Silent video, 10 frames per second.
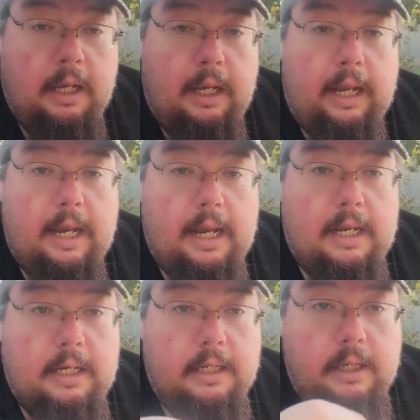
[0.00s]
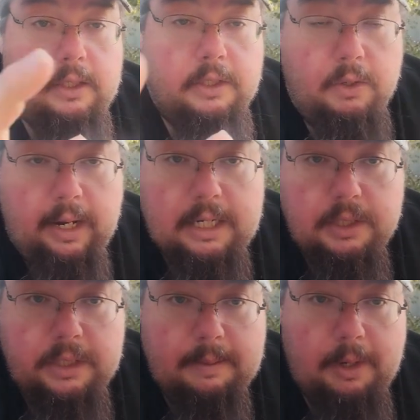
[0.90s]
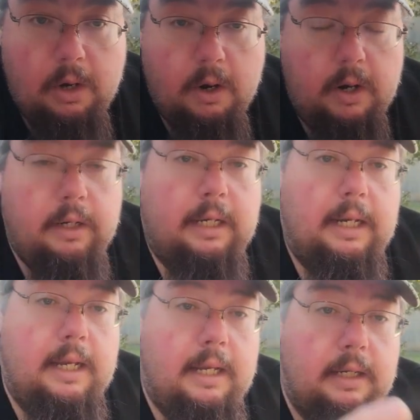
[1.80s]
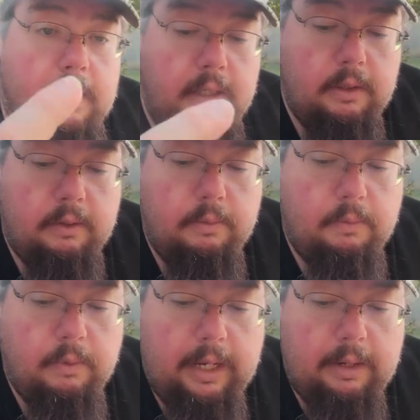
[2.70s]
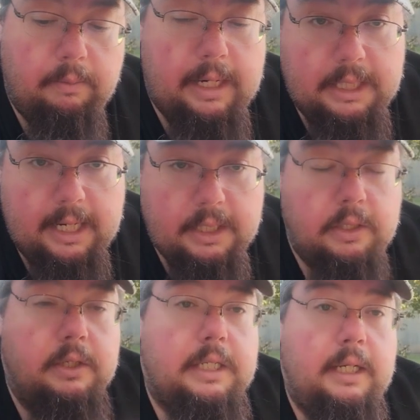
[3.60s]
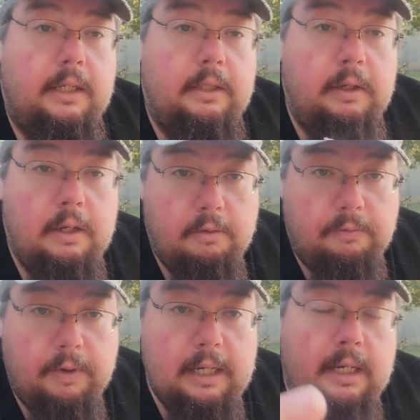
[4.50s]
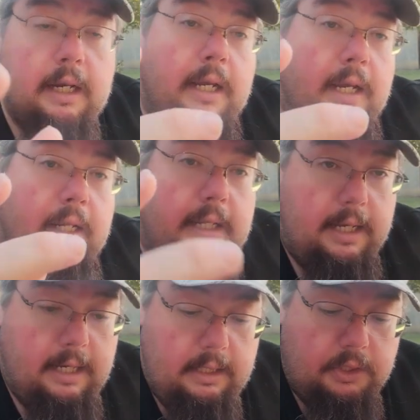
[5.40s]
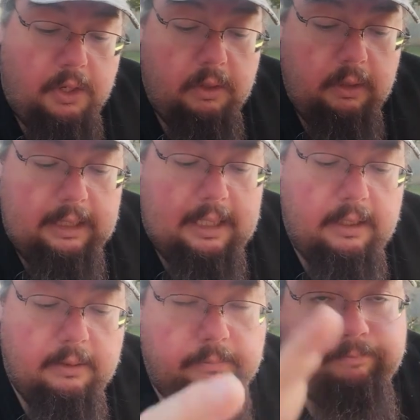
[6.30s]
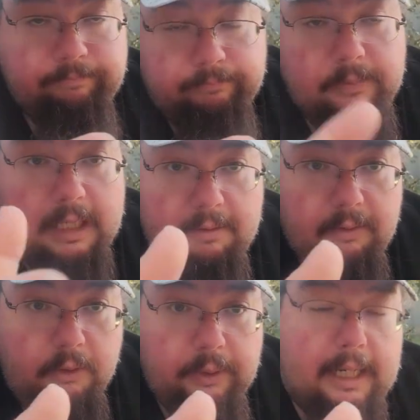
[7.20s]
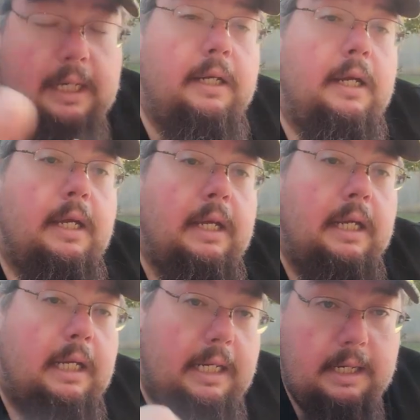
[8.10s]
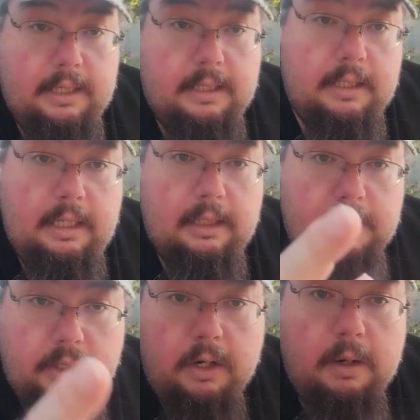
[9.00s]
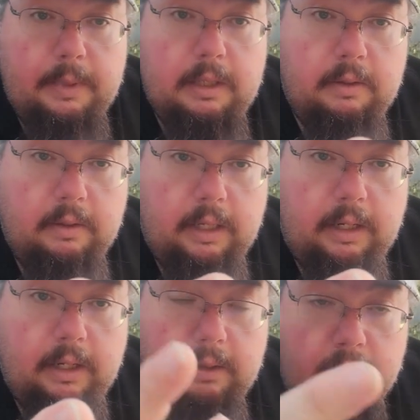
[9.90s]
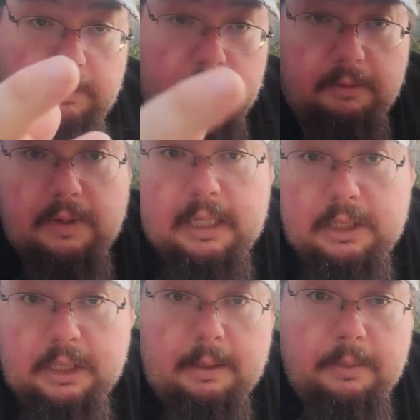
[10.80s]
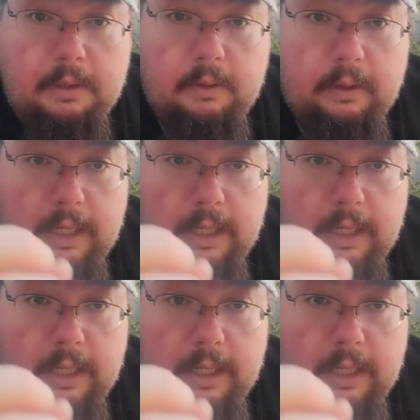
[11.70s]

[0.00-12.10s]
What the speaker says: And so Asian Jimmy Hart and Ray Jackson are telling Frank that Chong Li, evil Liu Kang, he is the tournament defending champion.